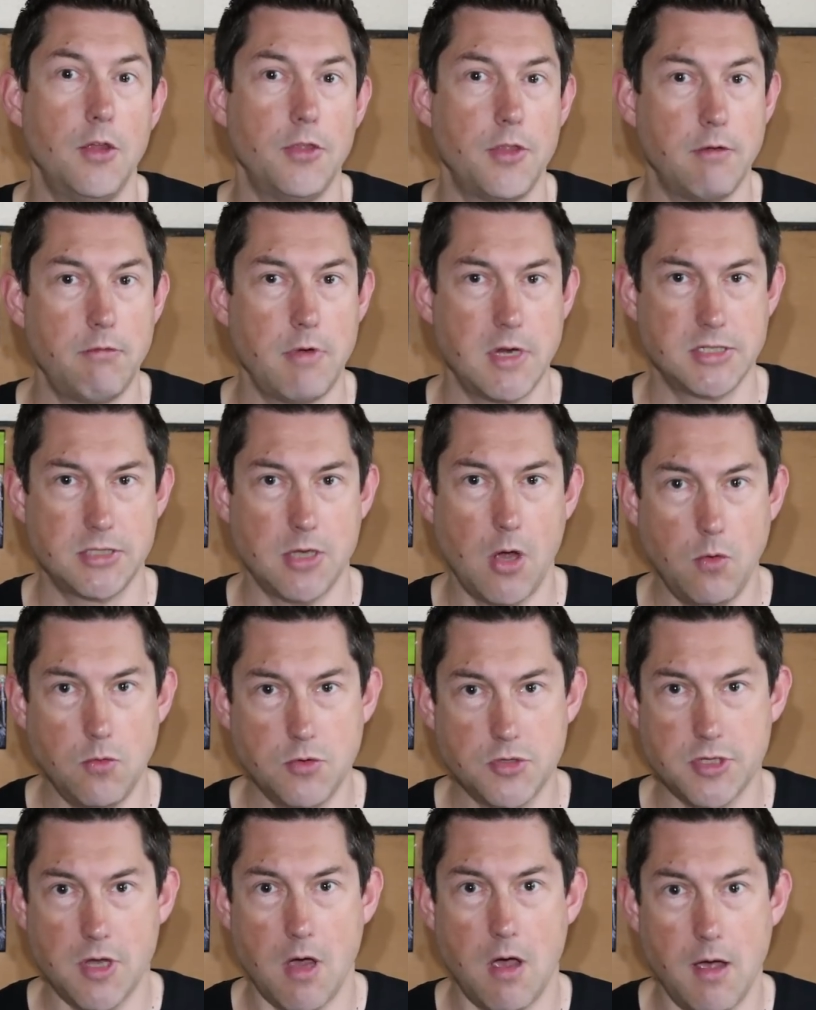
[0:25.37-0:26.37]
The
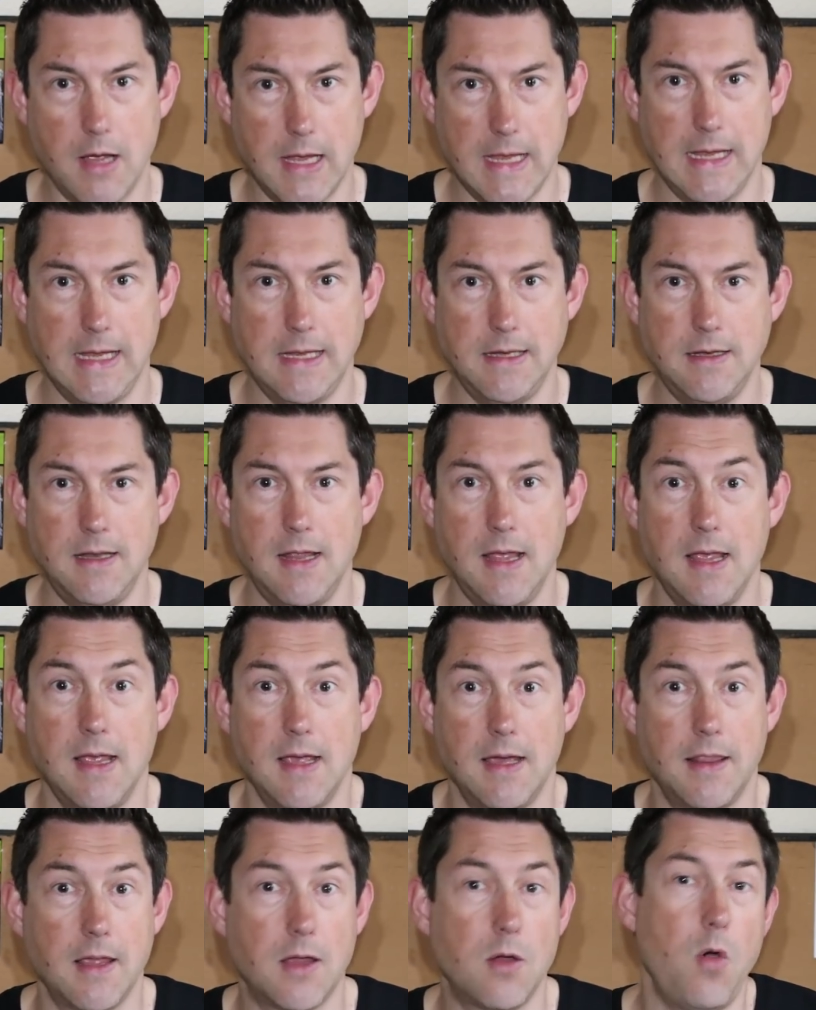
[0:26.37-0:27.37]
results are in,
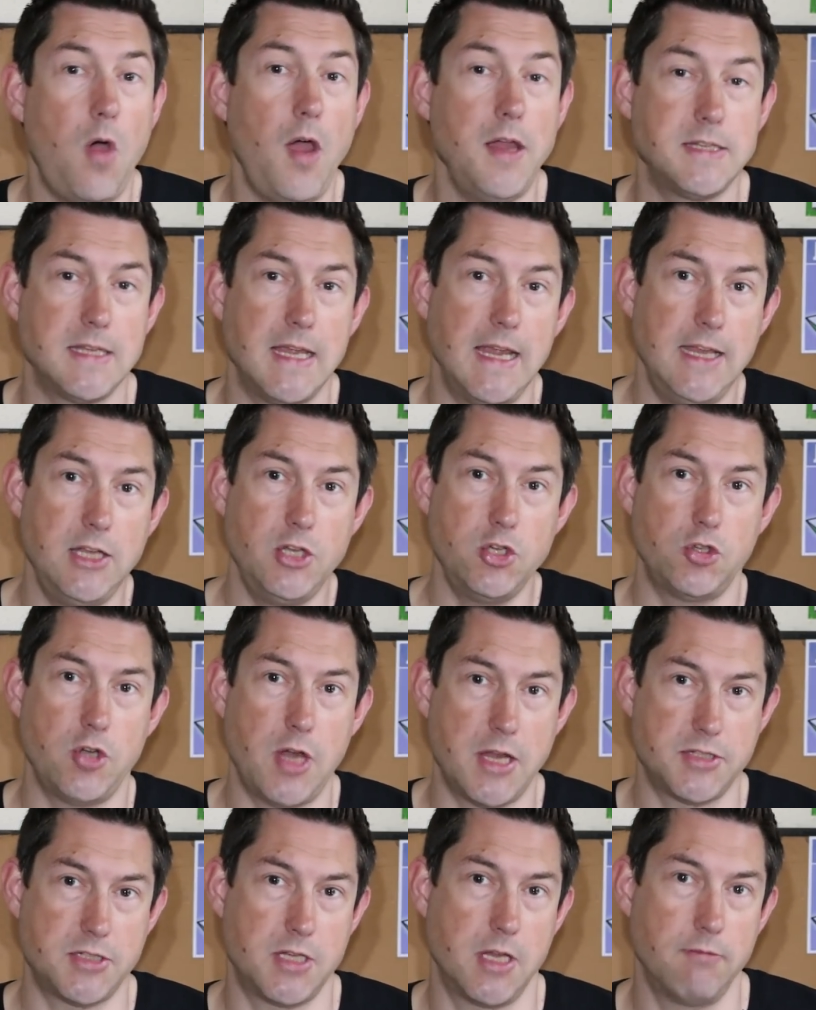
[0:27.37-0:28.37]
and they're quite
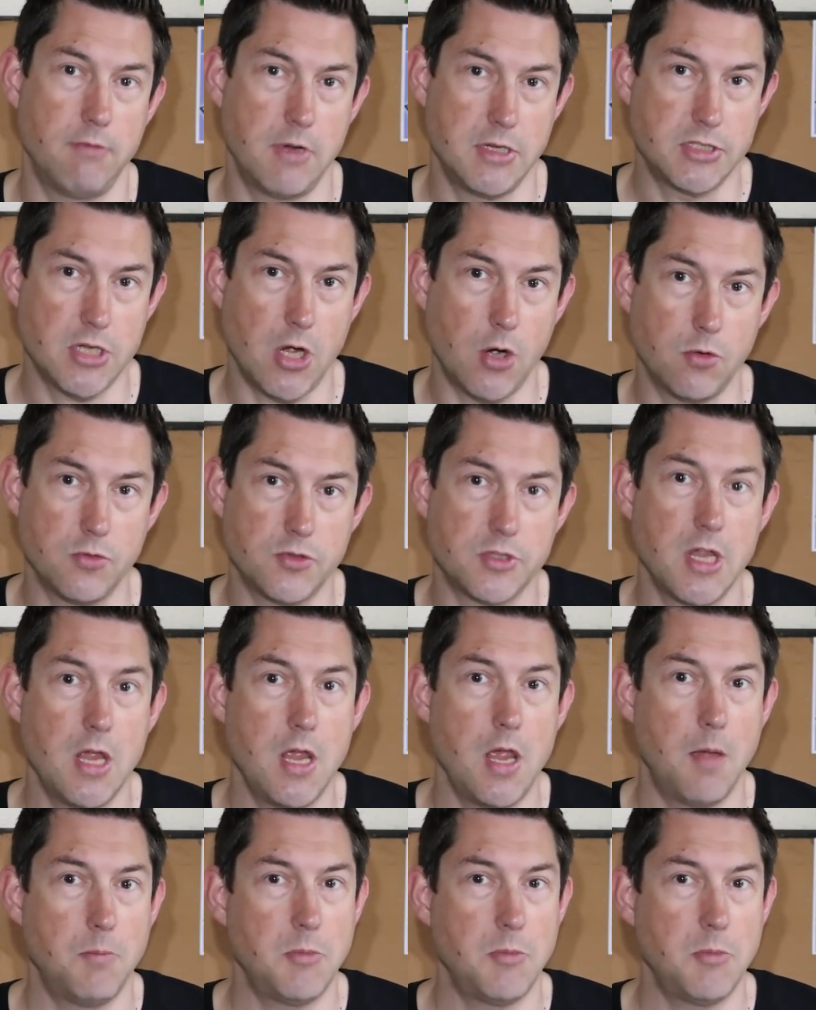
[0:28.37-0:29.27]
interesting results.